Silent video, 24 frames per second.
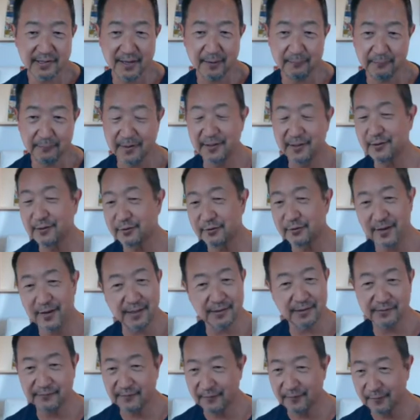that we can
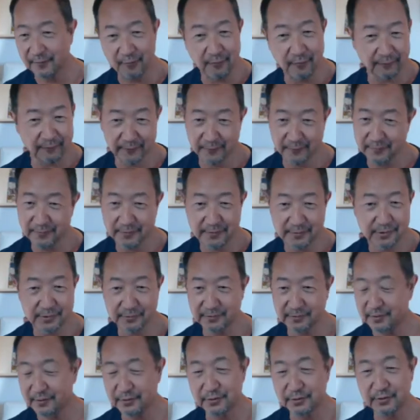transfer over to
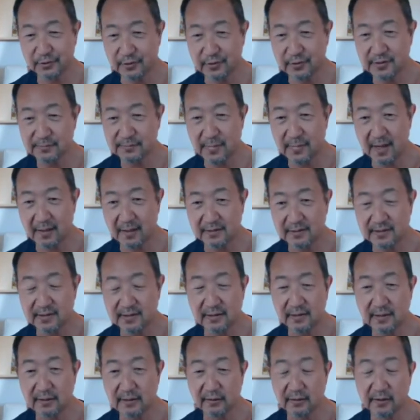an insurance policy.
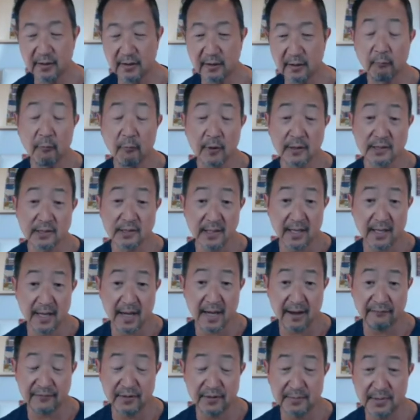They're ones that
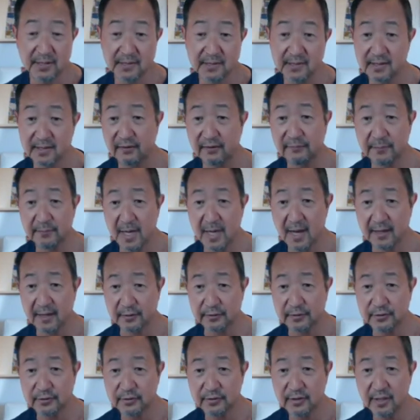have to be
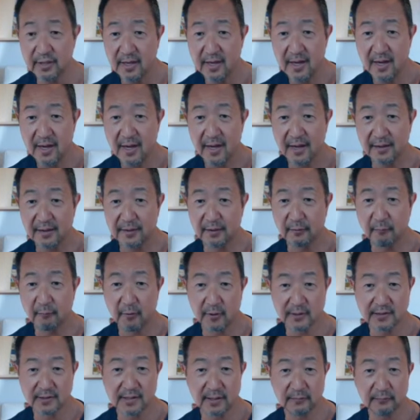self-managed, and they're
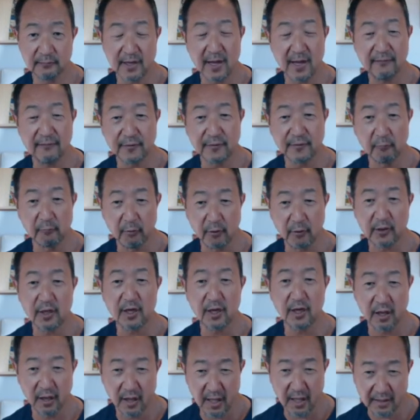ones that we have to work
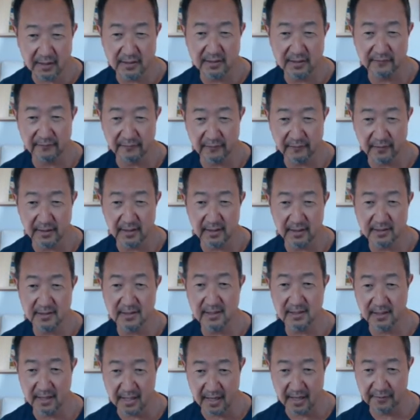collectively
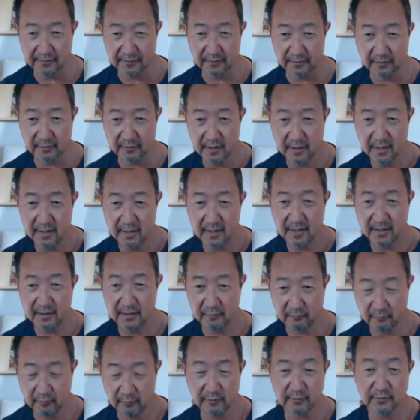together in
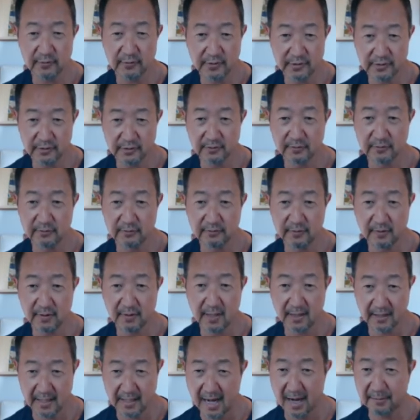order to
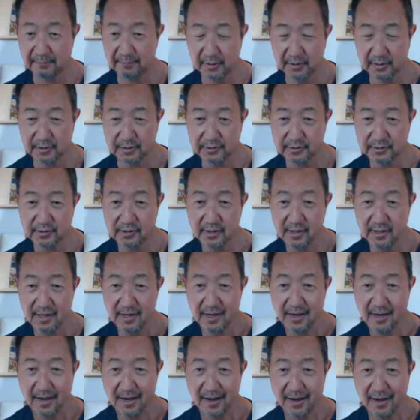accomplish.
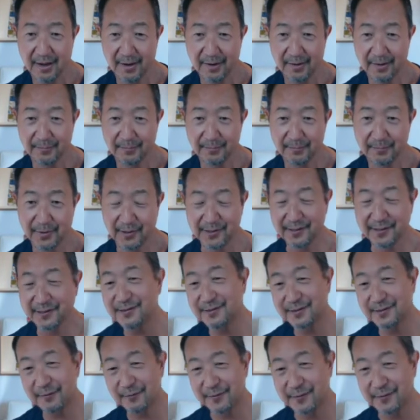But it's
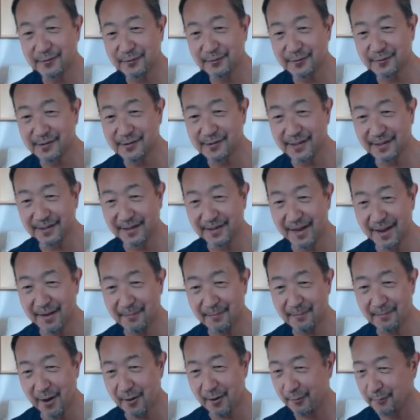so interesting that
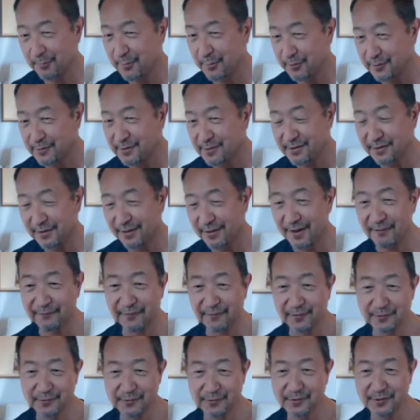my own personal
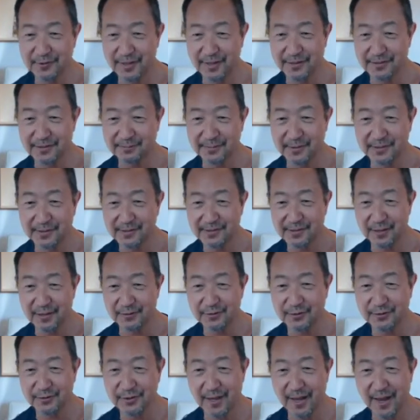evolution has been
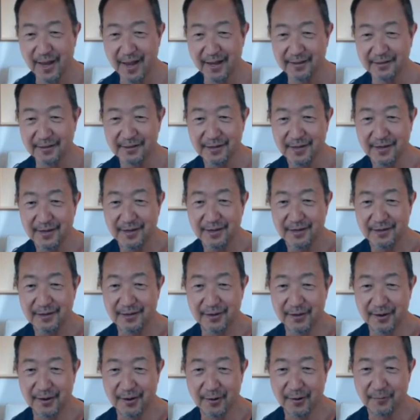such that,
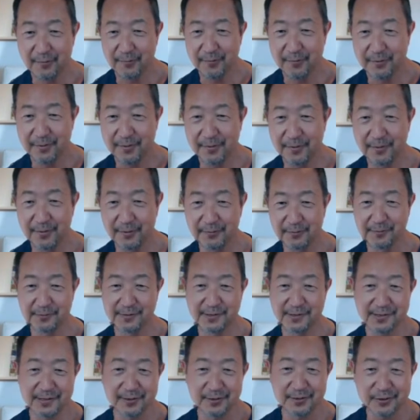
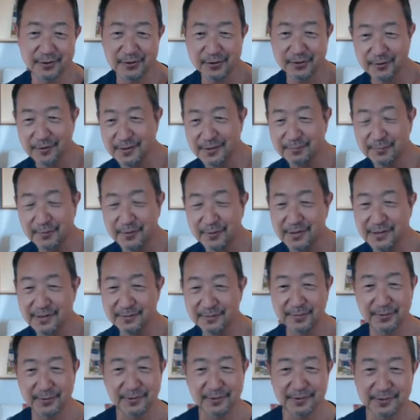those insurance
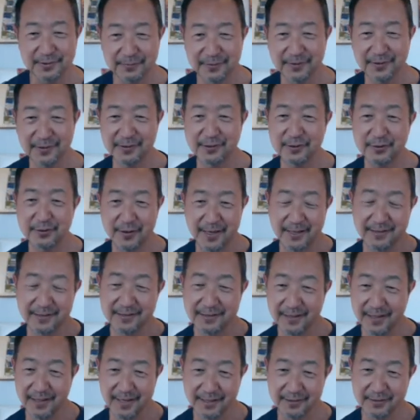principles really
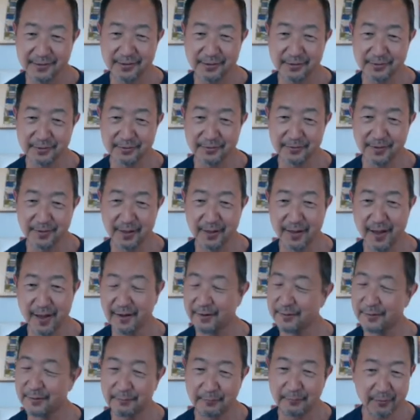translate to a lot
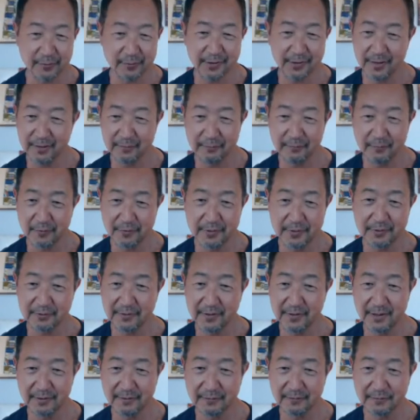of the work that we're
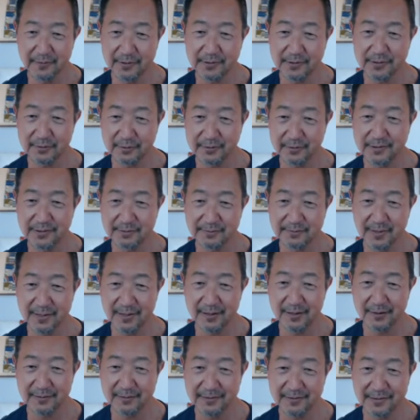doing with Tourism
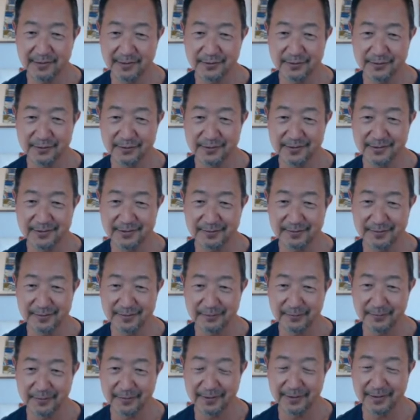Cares. It's just a
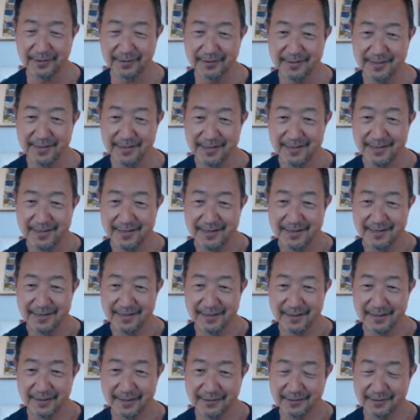really
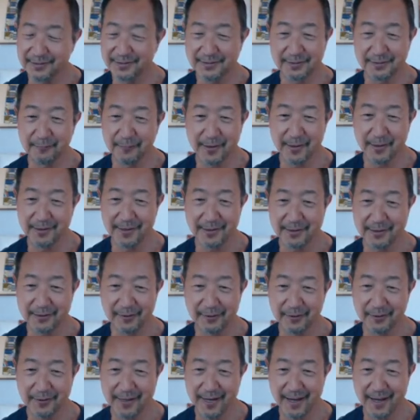the way that you
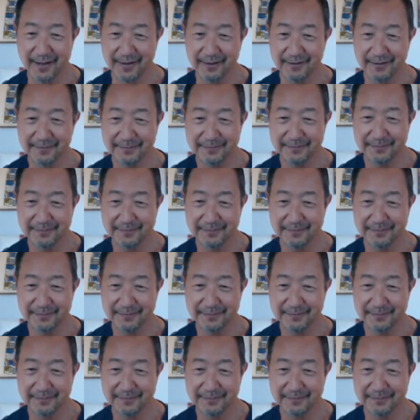look at it.